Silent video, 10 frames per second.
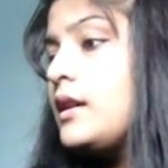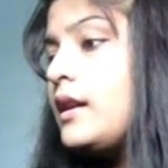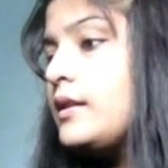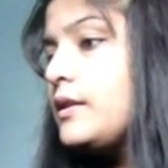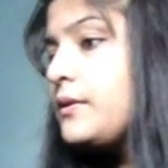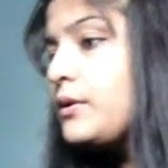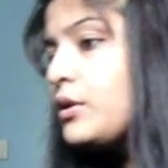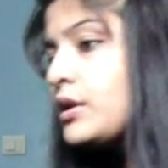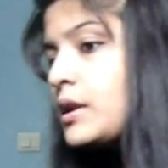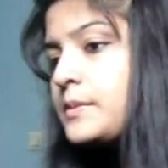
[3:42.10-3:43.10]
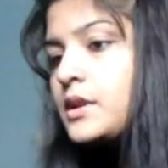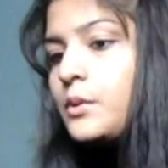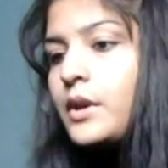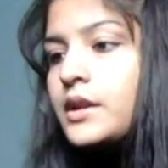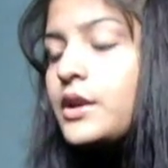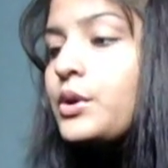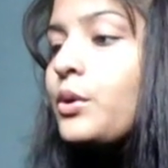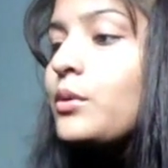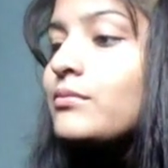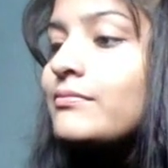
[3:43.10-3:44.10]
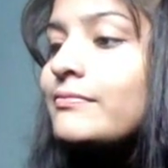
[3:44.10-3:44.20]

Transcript: And the fourth lipstick, where did it go?